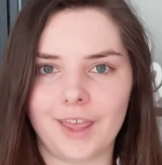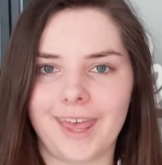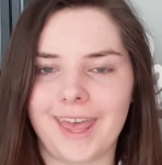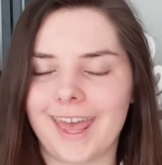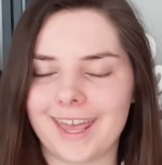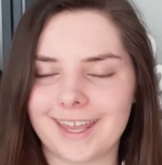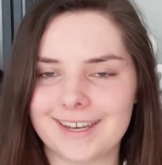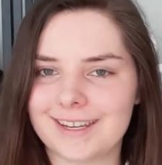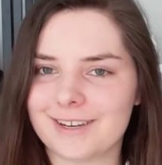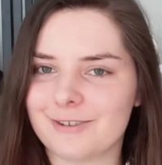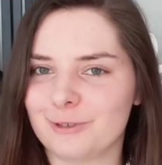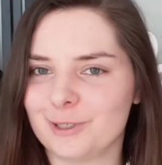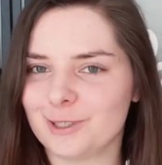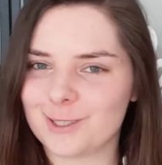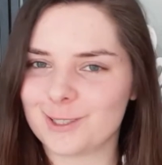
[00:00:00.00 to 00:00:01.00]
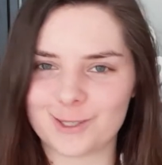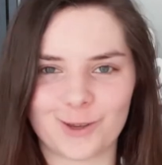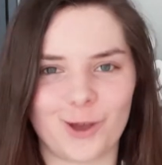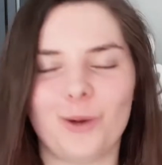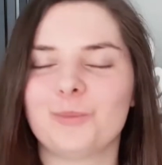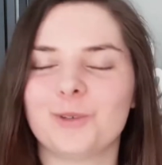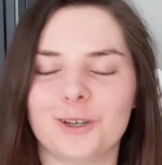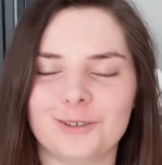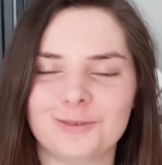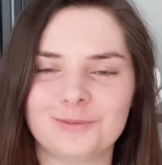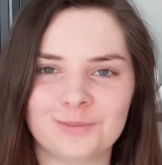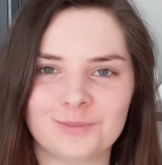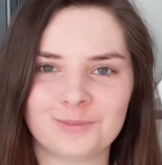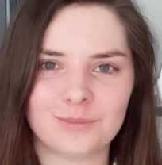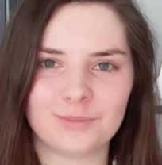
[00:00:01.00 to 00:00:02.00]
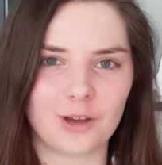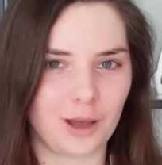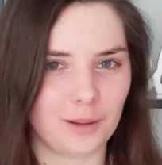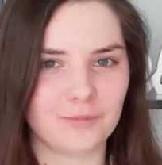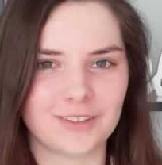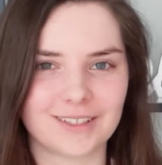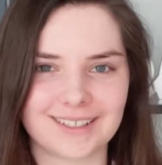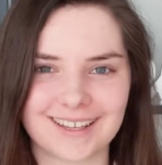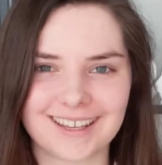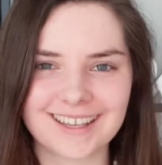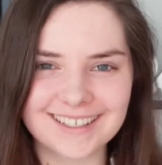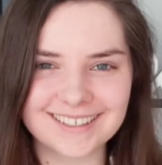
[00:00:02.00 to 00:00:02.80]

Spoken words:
And it rules Scorpio, obviously.